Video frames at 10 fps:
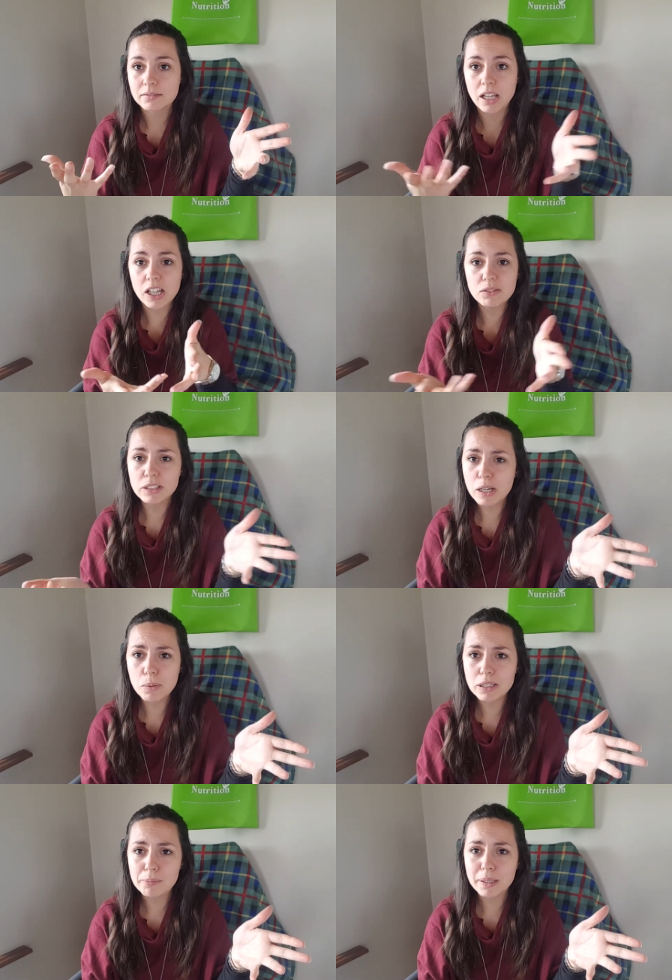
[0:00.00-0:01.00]
I don't get
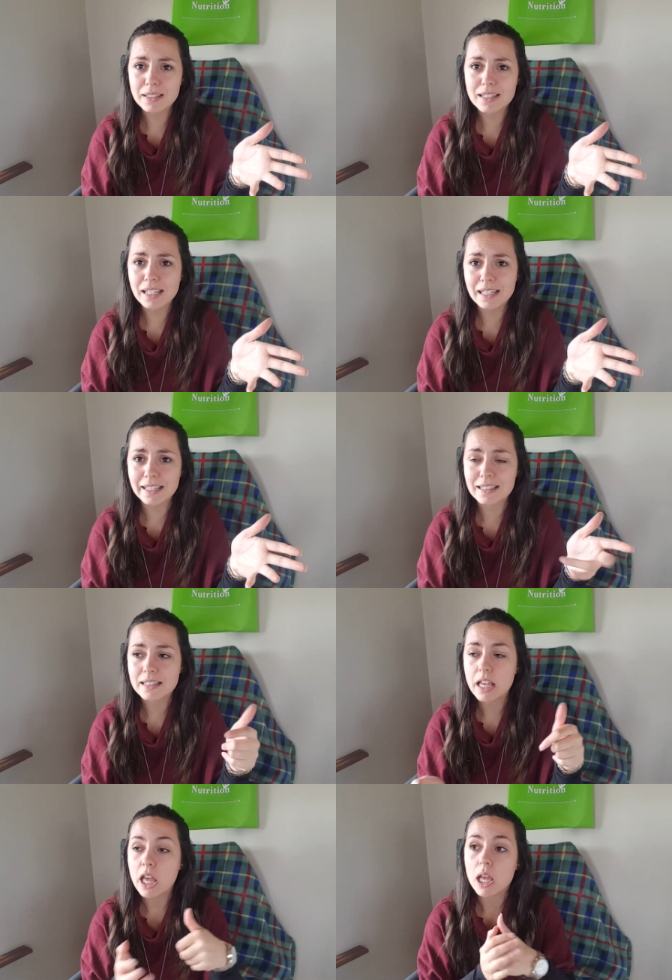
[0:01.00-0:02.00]
what the big deal is.
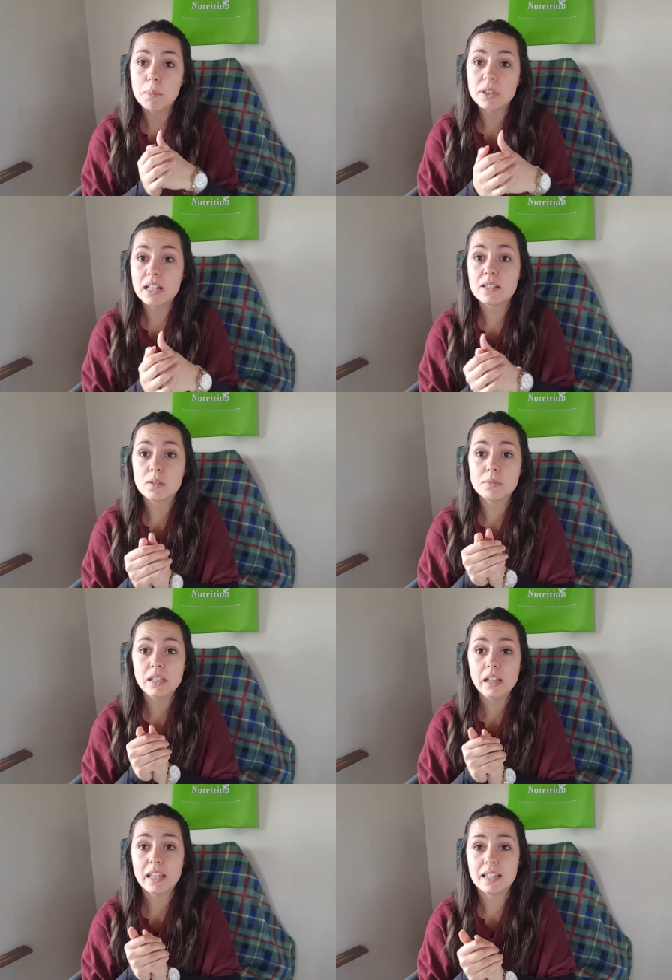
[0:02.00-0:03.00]
But then something
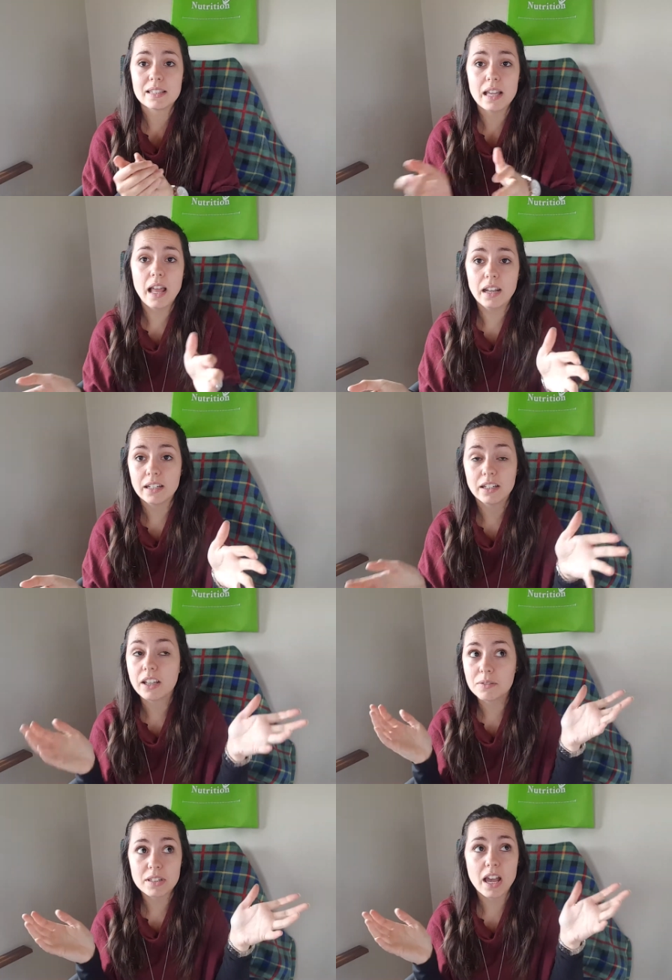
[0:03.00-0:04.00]
like a salad, and
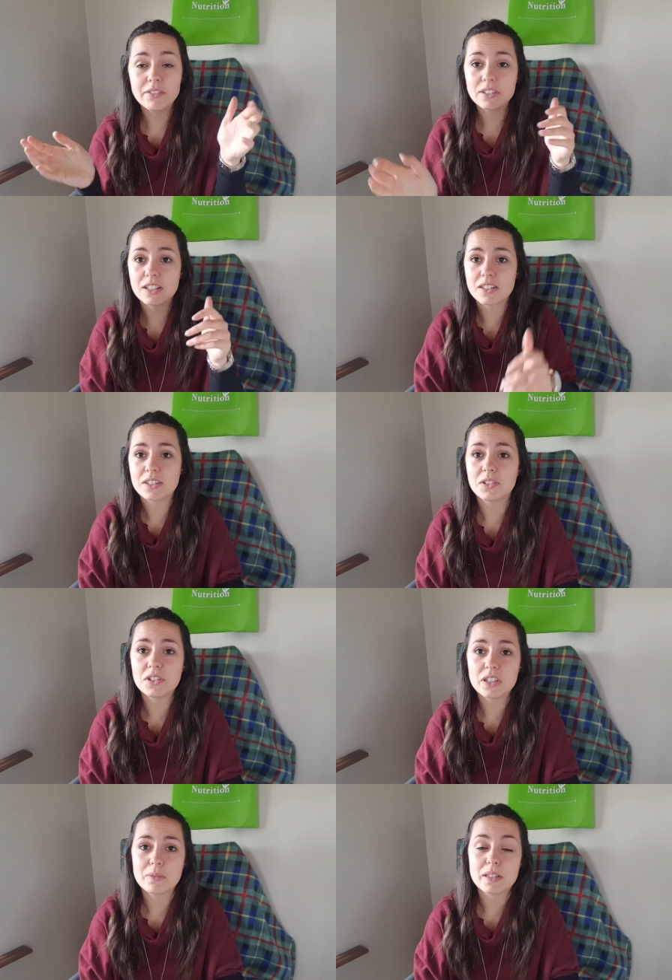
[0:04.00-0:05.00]
I was having this
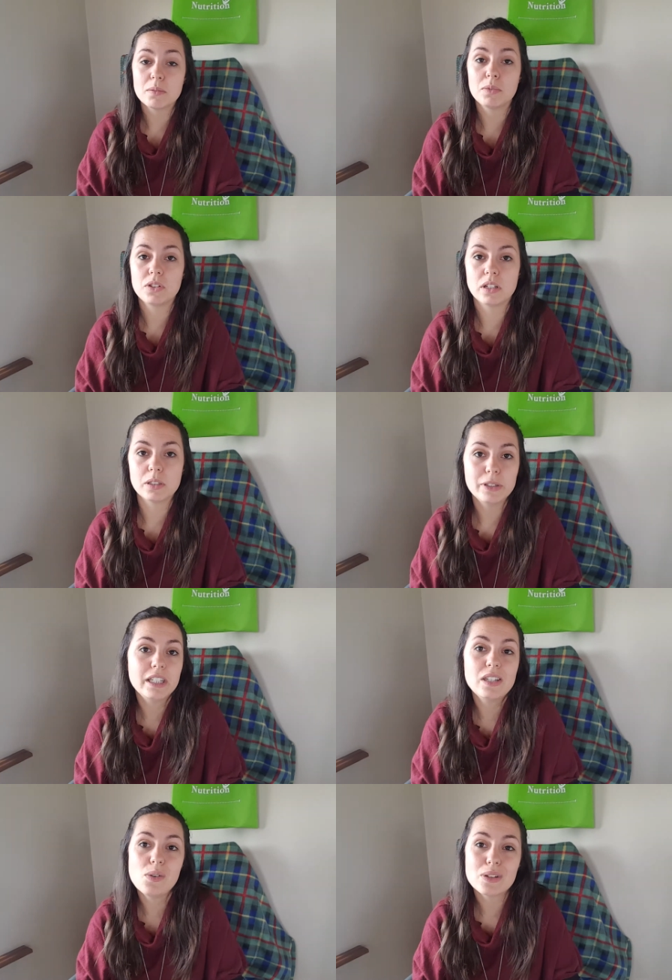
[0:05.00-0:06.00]
discussion with someone during the
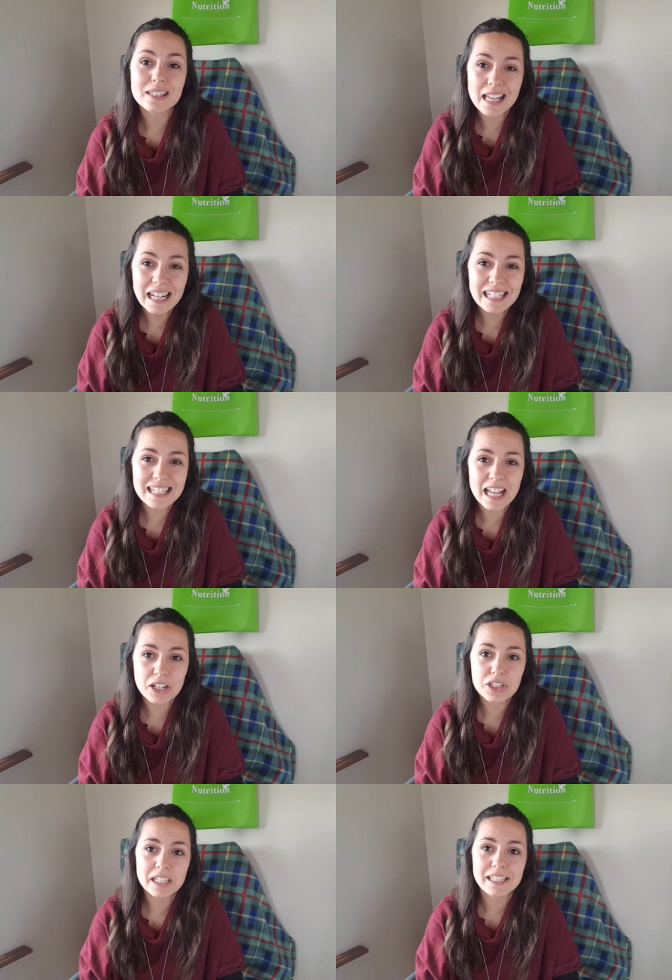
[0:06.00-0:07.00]
week, salad is
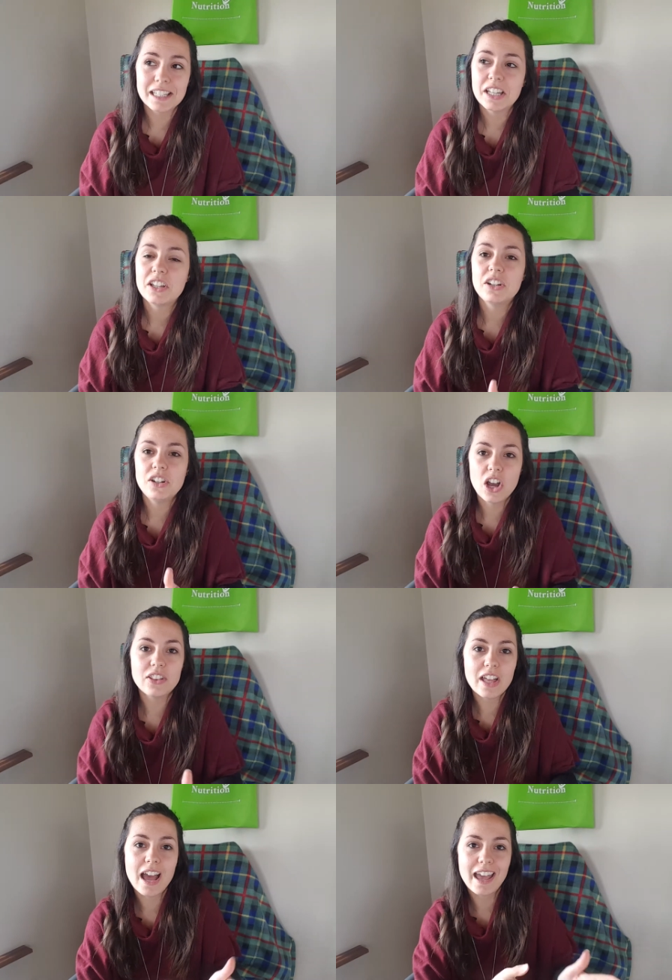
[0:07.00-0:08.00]
actually not
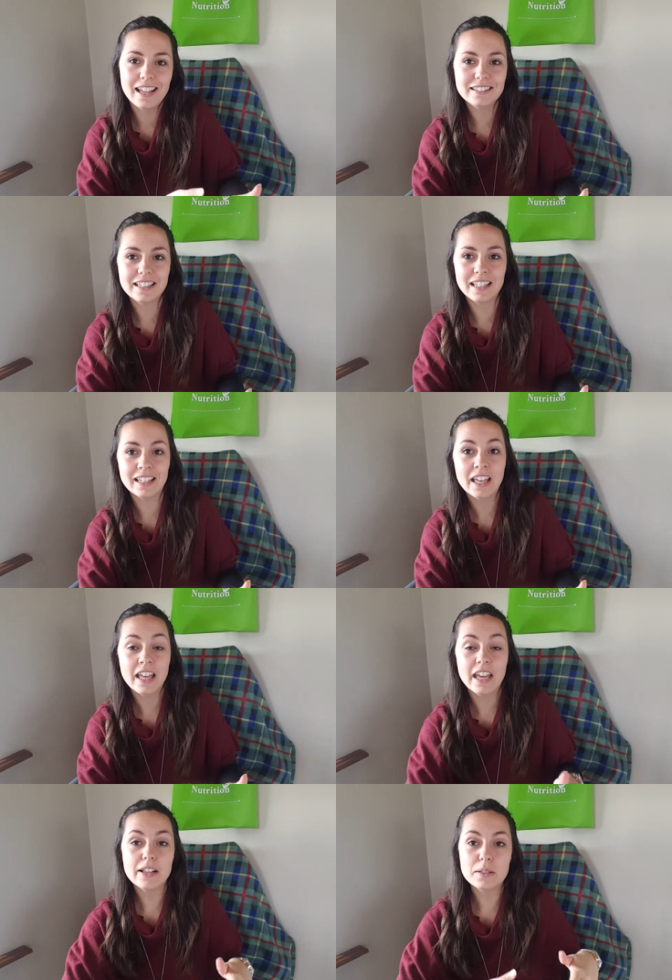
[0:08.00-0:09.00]
that healthy.
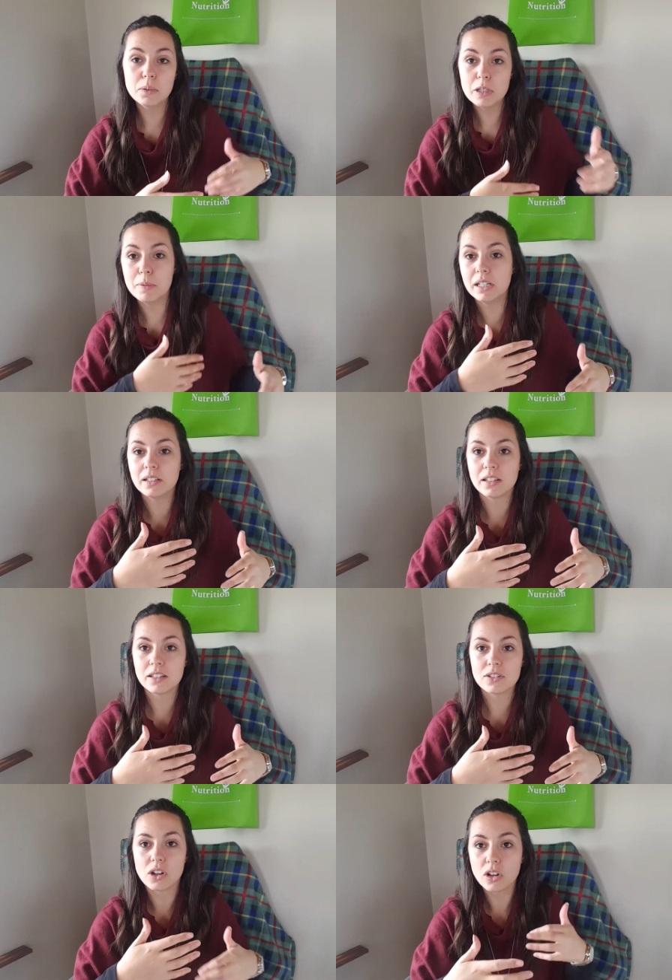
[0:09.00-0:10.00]
It's only been
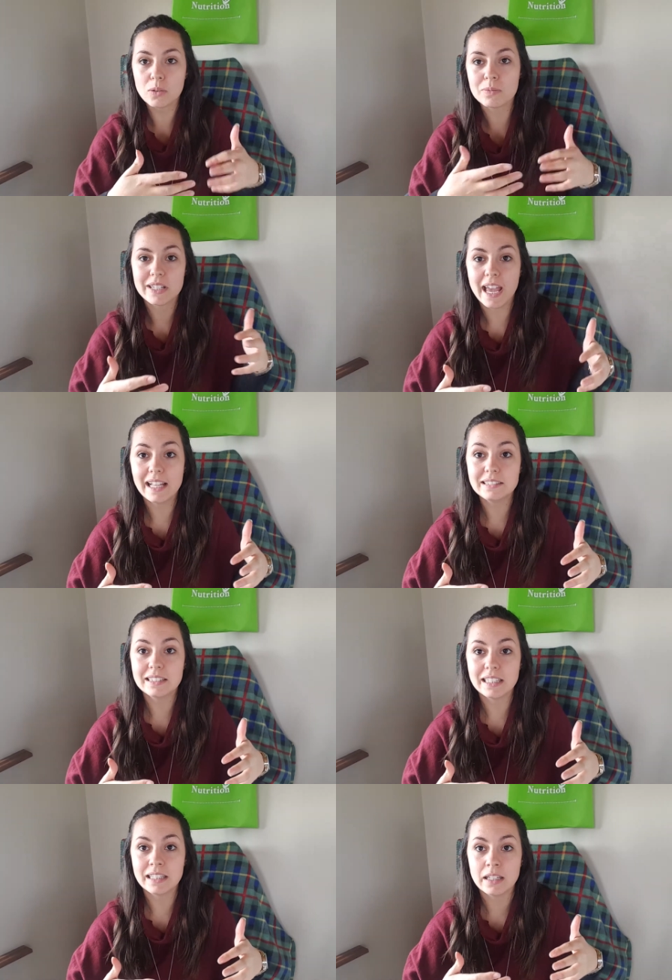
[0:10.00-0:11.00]
termed
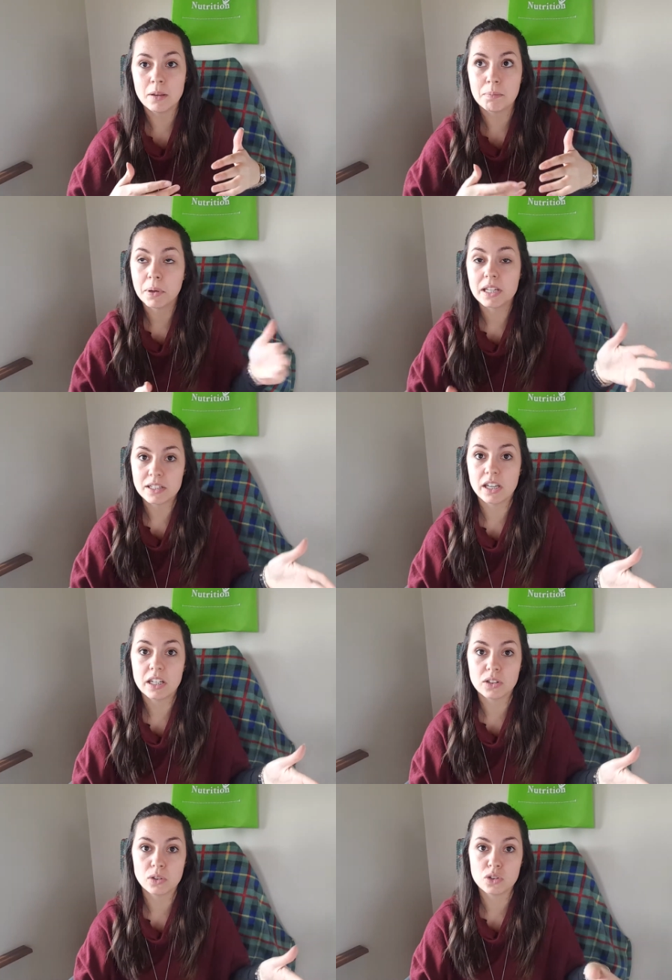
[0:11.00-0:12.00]
healthy by
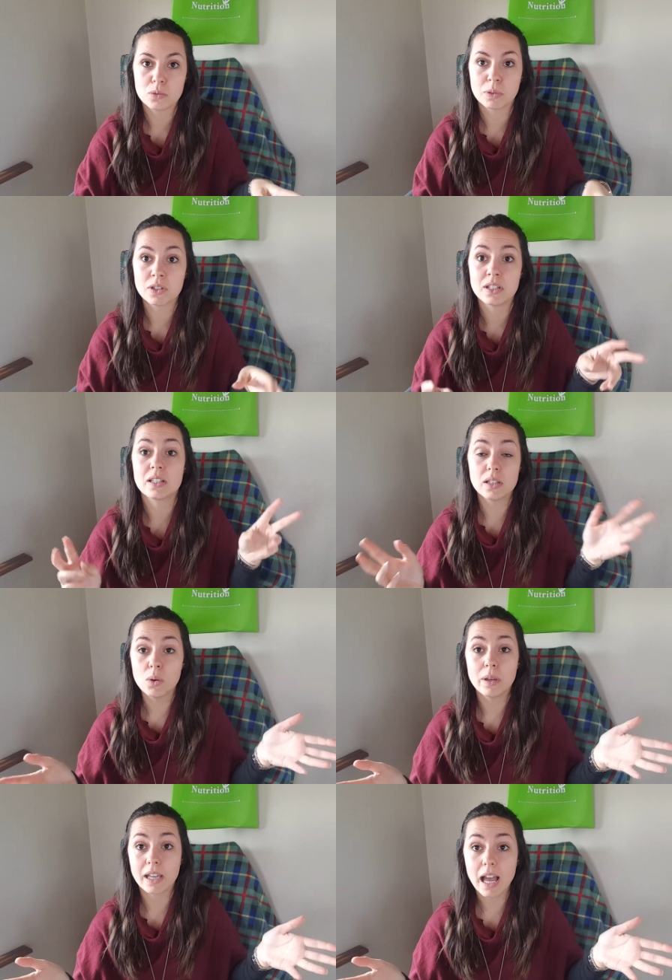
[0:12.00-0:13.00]
diet culture because it's
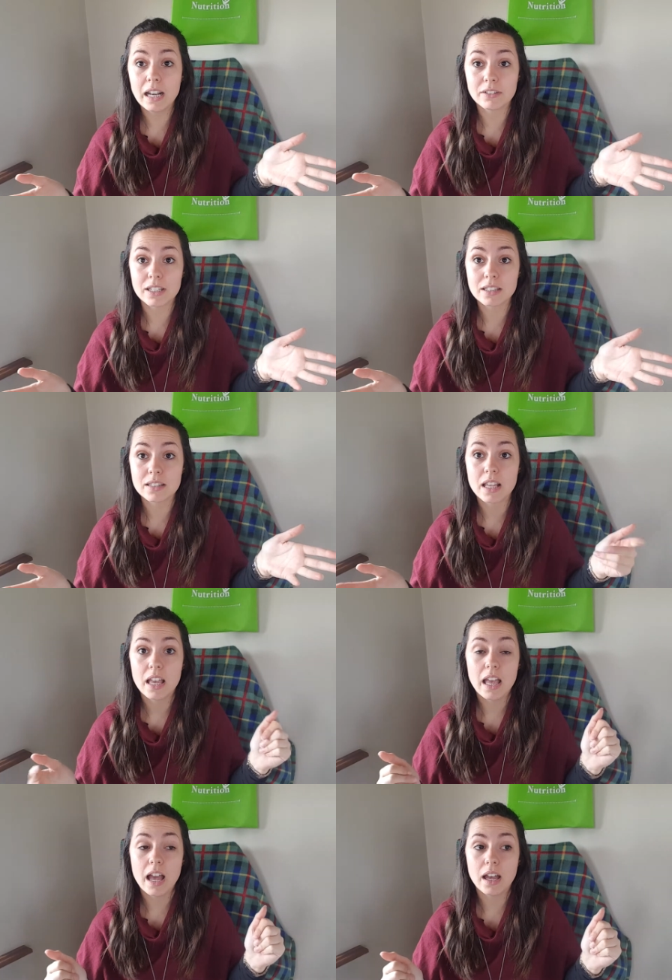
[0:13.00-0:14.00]
low in calories
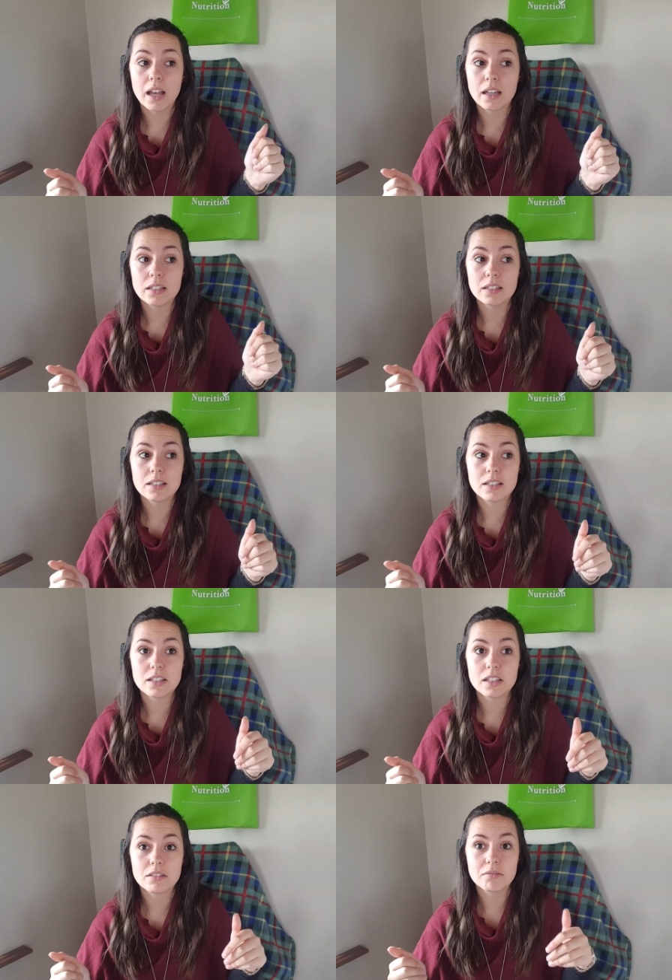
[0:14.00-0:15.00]
and